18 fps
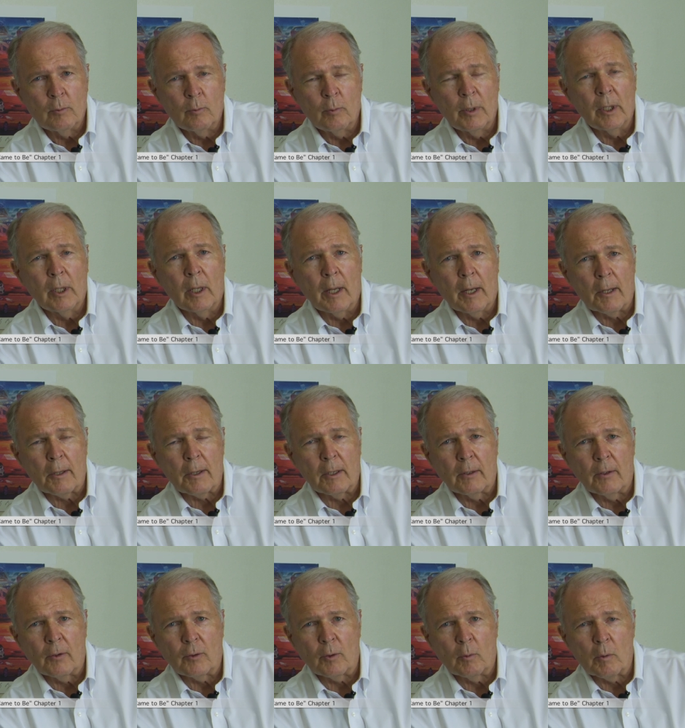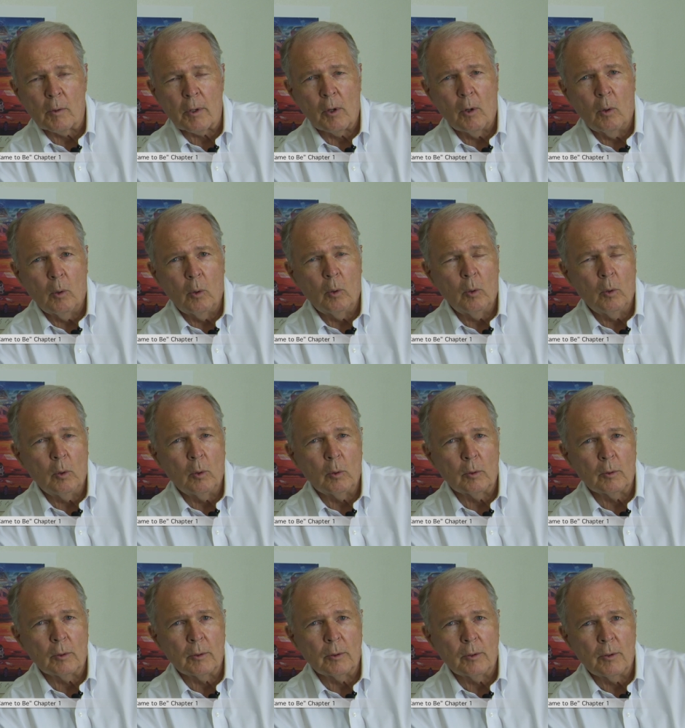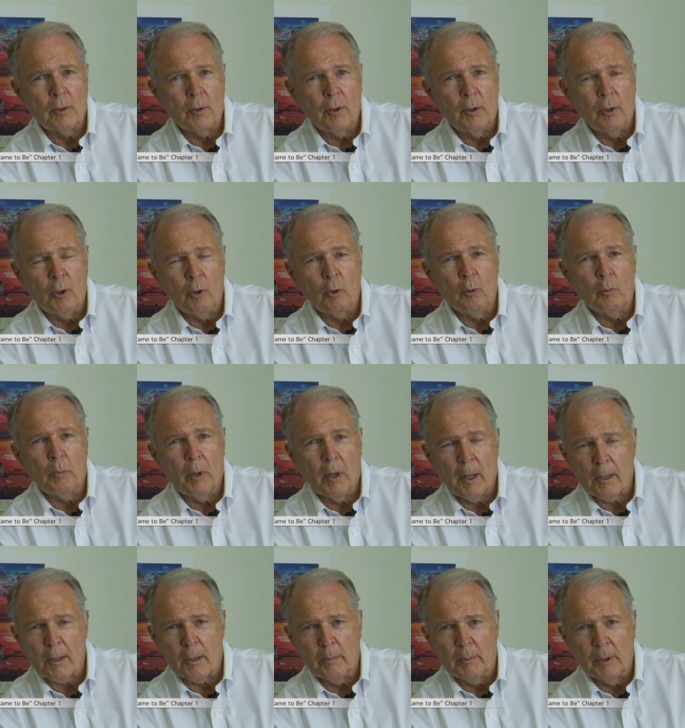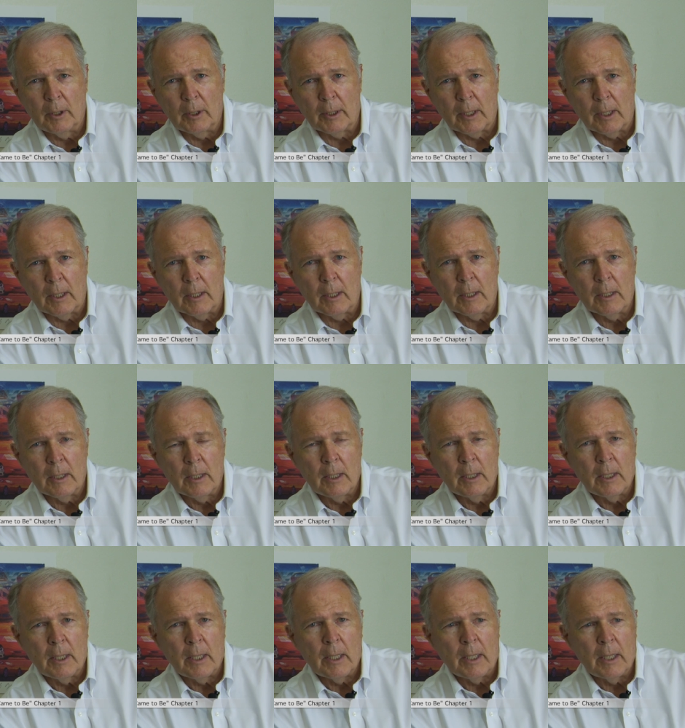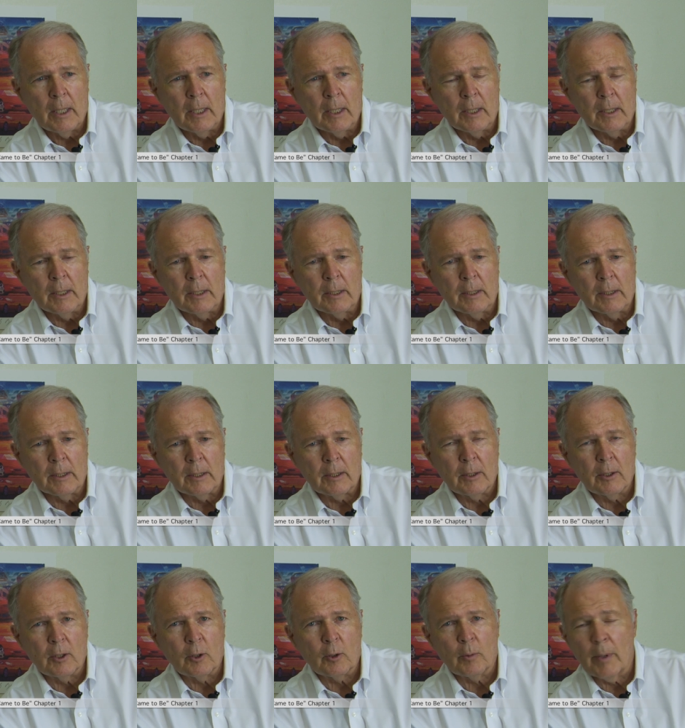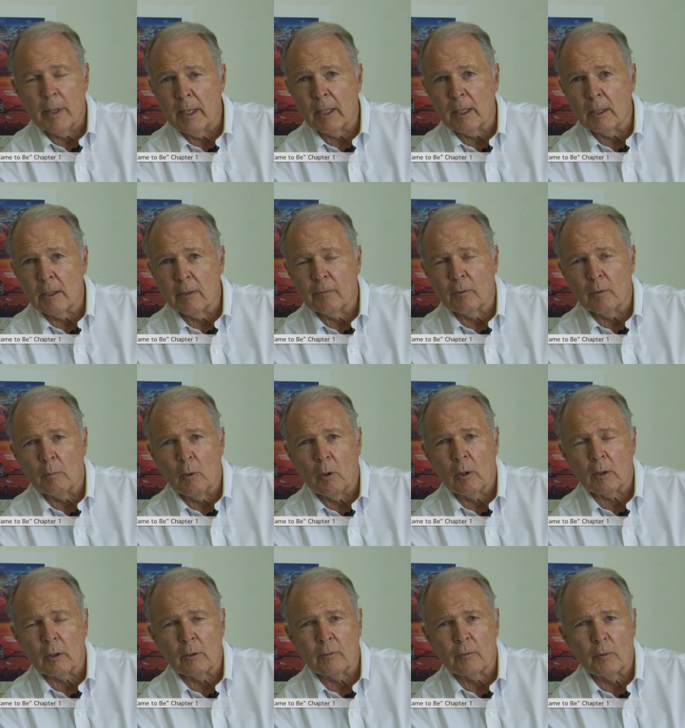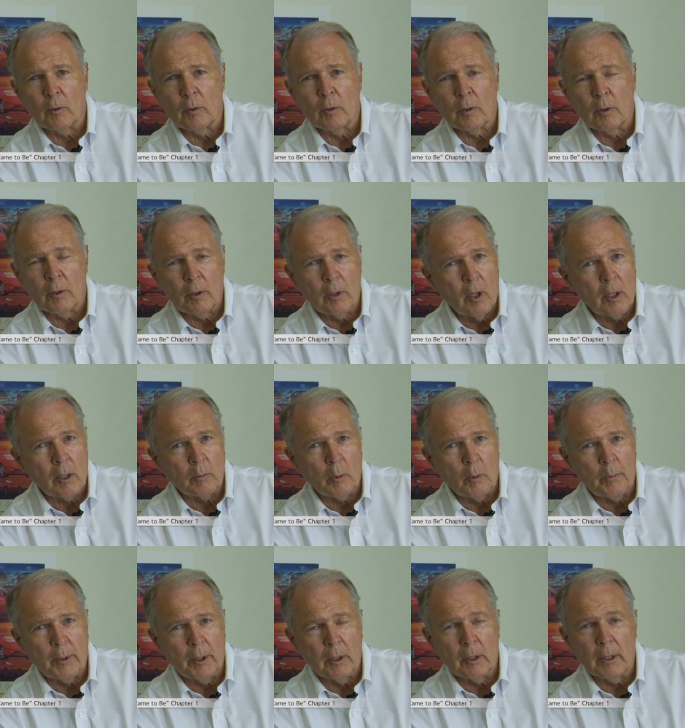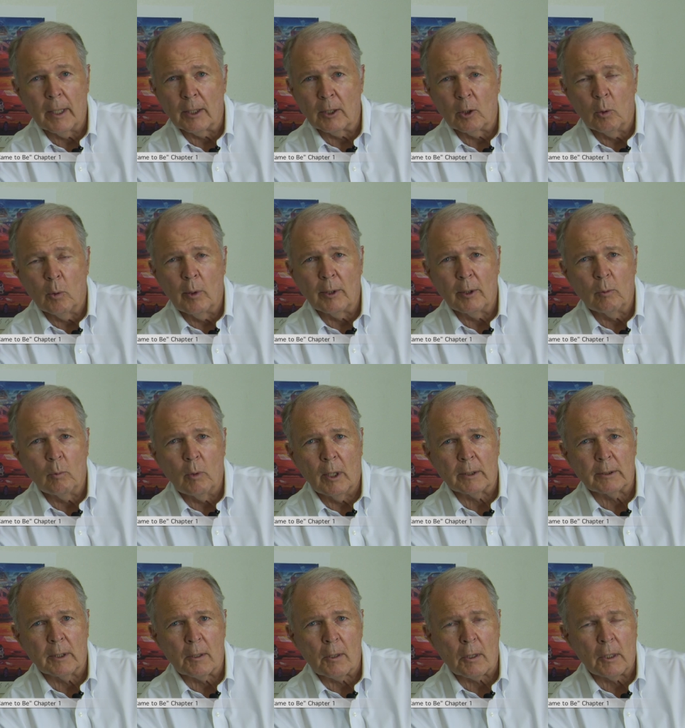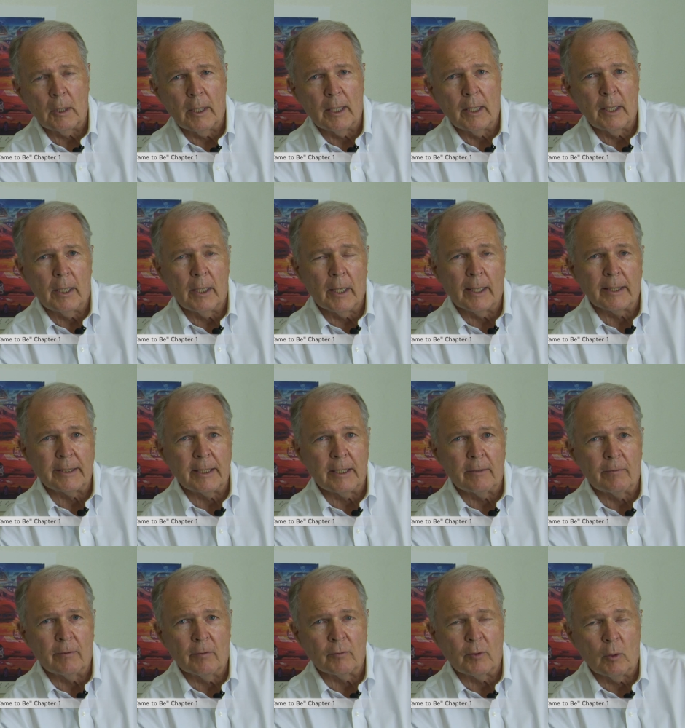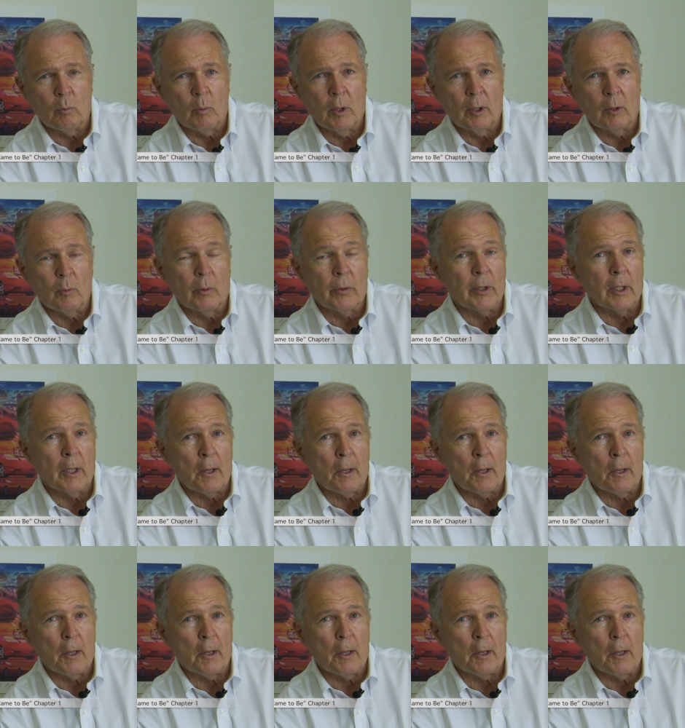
realizing that there was a whole new possibility in creating a different market for an automobile and going to Watkins Glen in 1951 with the